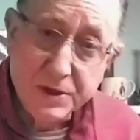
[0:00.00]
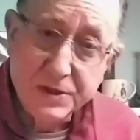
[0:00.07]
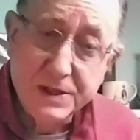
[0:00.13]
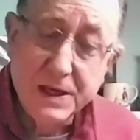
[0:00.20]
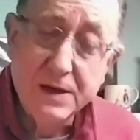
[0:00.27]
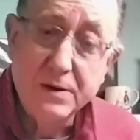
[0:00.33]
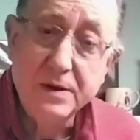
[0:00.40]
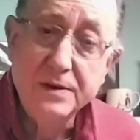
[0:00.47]
now
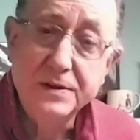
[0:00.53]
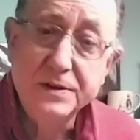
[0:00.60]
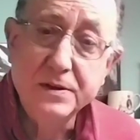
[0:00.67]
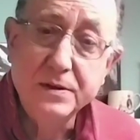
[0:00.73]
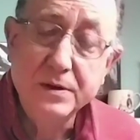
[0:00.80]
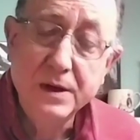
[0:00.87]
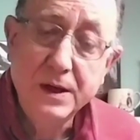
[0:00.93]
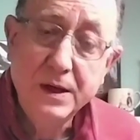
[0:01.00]
on to
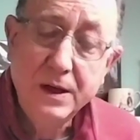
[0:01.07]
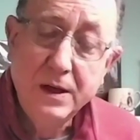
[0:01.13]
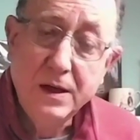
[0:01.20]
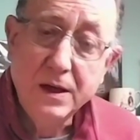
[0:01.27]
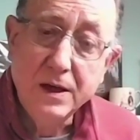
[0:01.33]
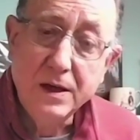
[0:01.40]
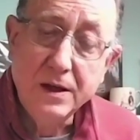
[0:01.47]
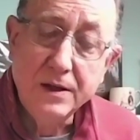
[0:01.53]

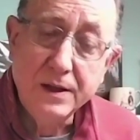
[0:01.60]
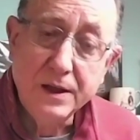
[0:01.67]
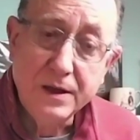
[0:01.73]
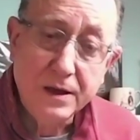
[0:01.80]
the